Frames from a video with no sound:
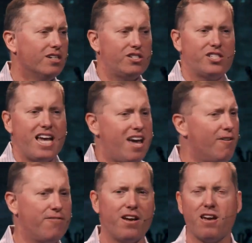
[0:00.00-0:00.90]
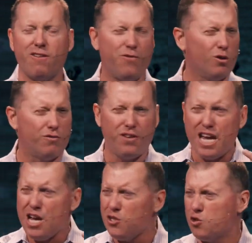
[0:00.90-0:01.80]
Santa Fe, full of
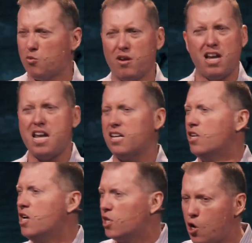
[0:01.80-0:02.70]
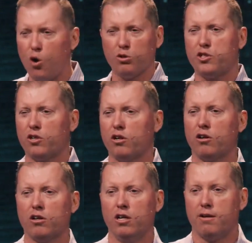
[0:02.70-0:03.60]
history and
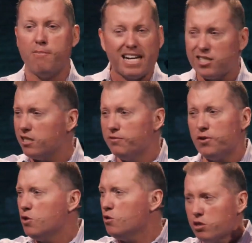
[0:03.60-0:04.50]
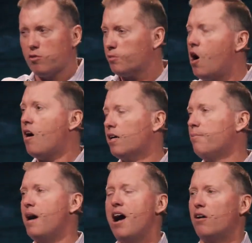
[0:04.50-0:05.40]
culture, Mexican food is what I'm talking
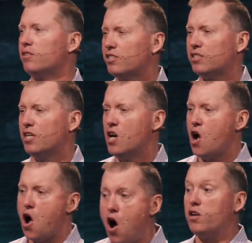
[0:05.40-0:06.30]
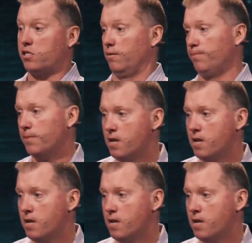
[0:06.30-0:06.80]
about. It's just awesome.